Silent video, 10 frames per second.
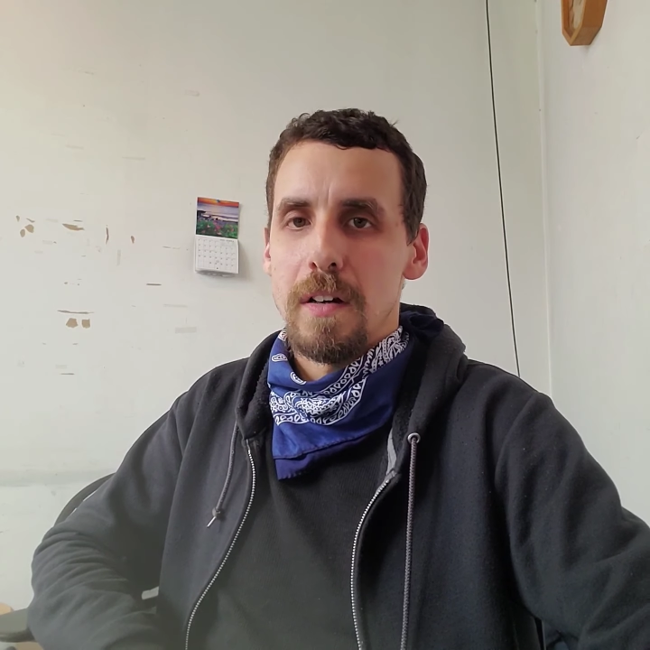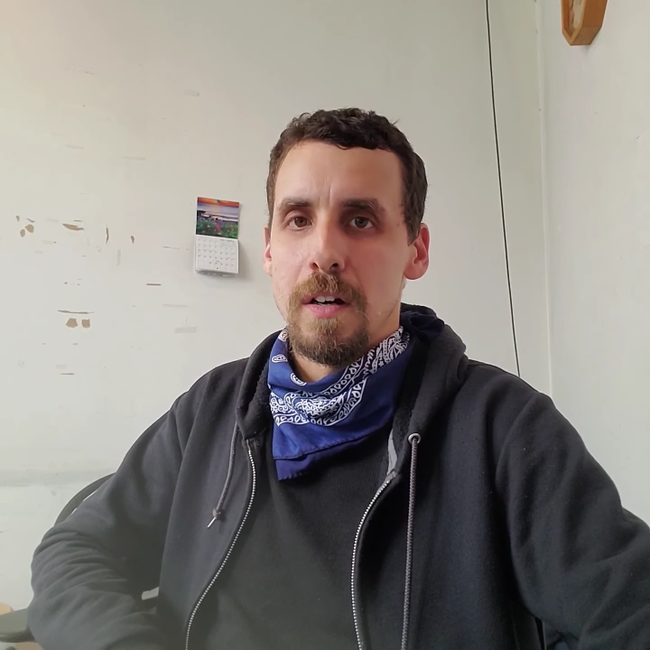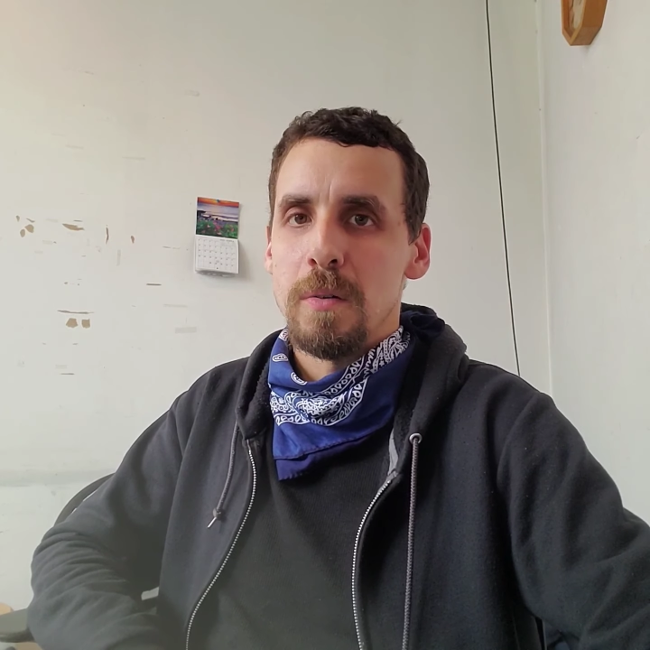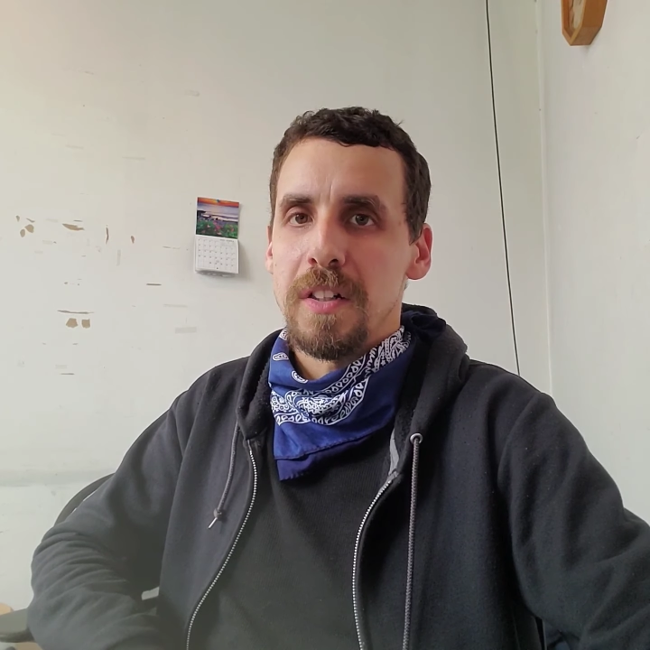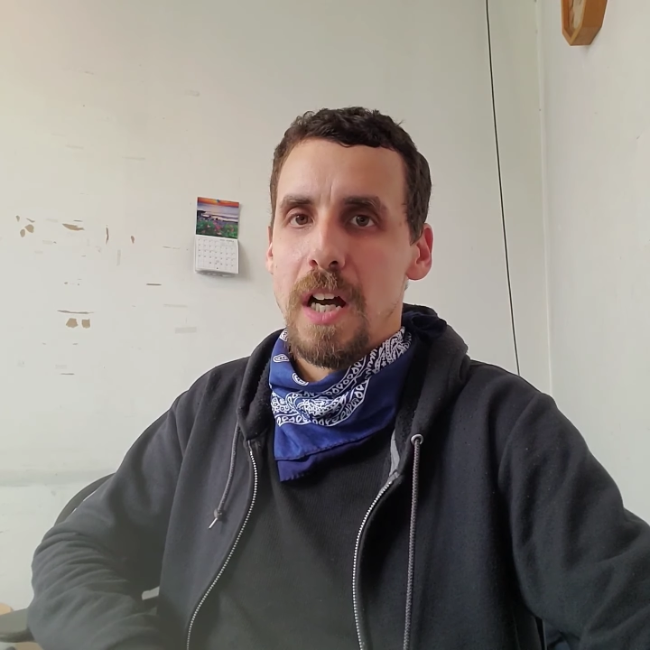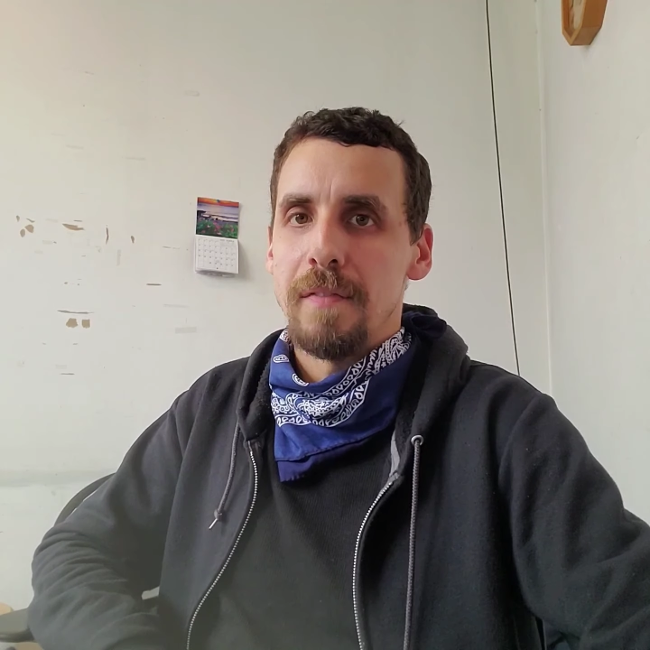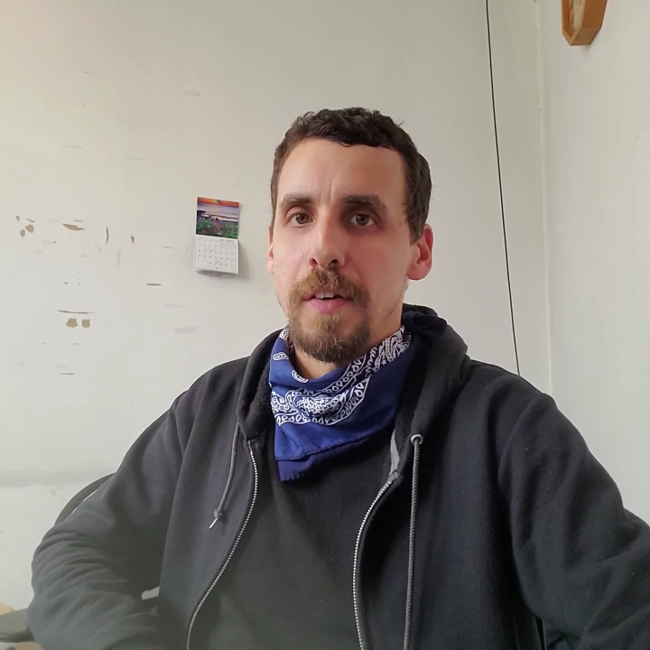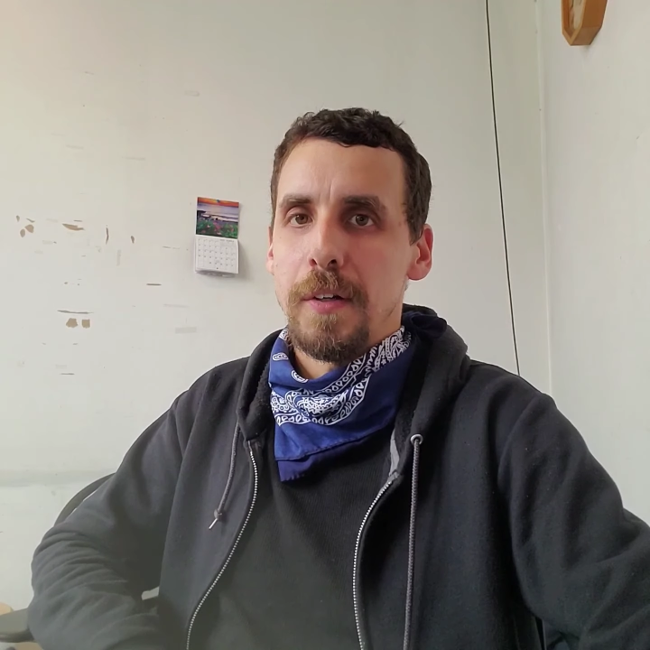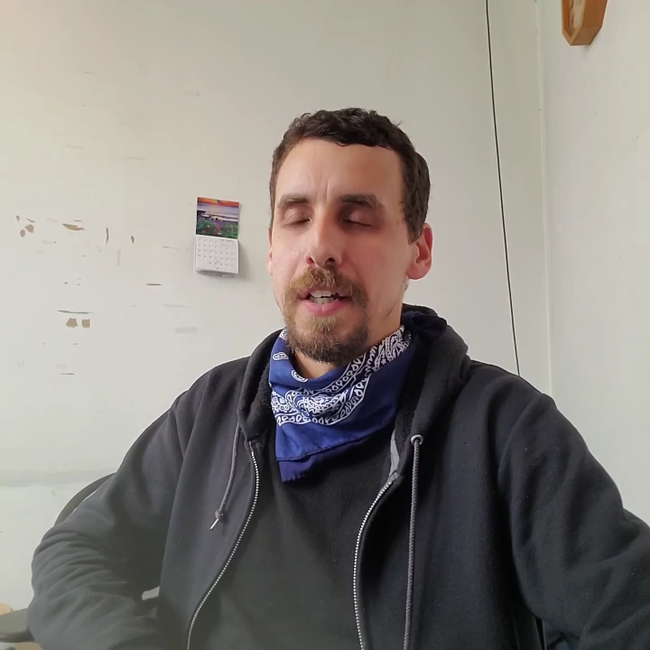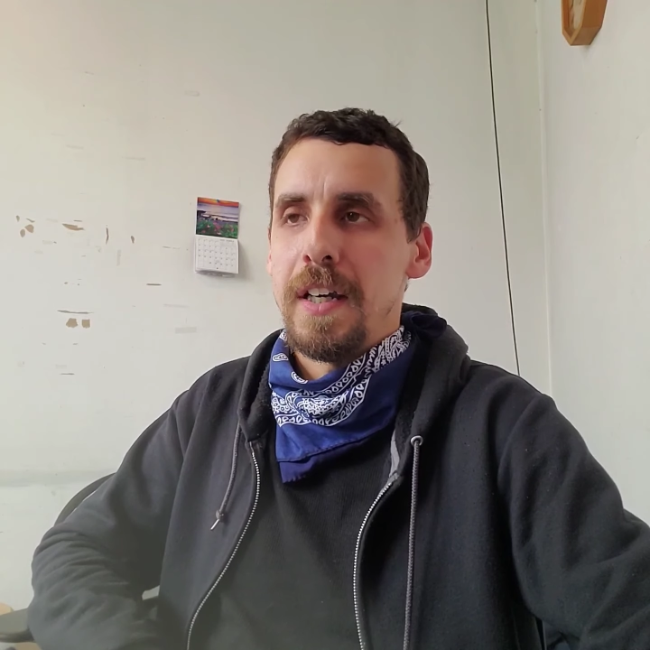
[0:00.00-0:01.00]
own
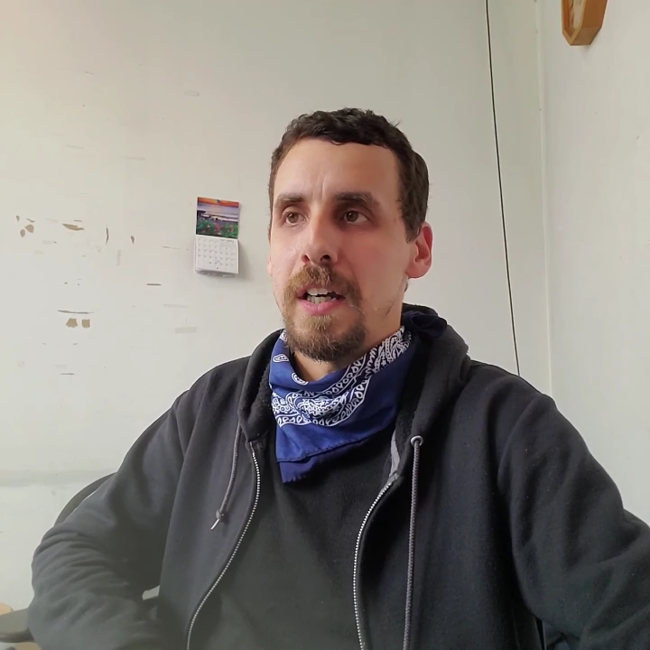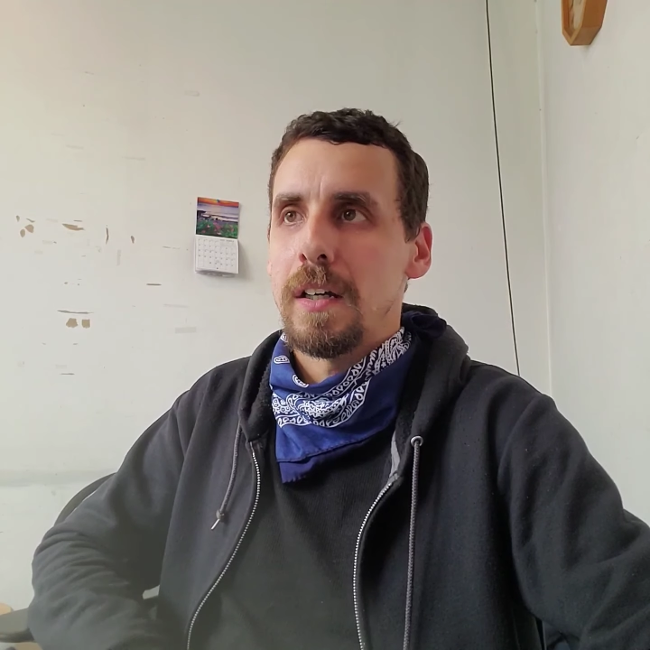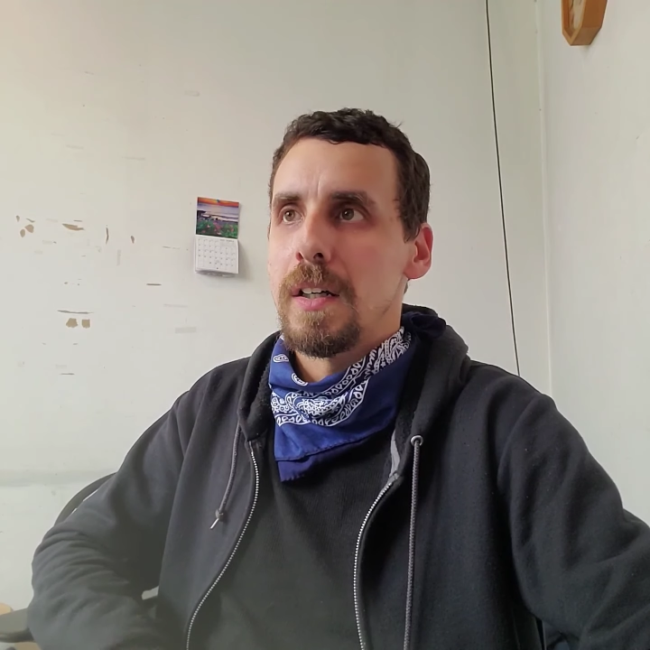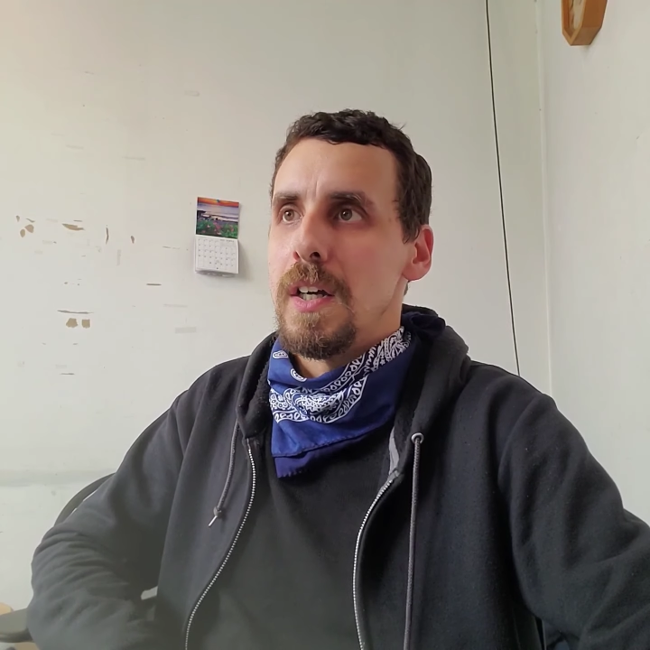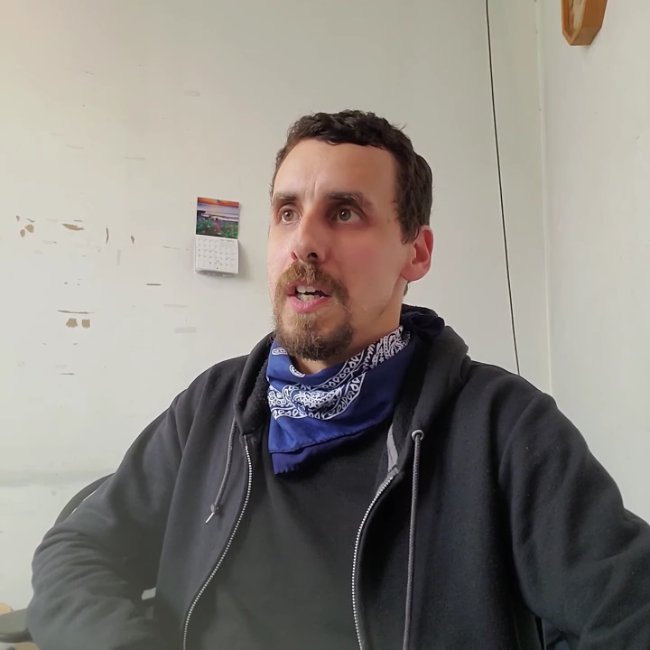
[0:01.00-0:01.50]
governor here,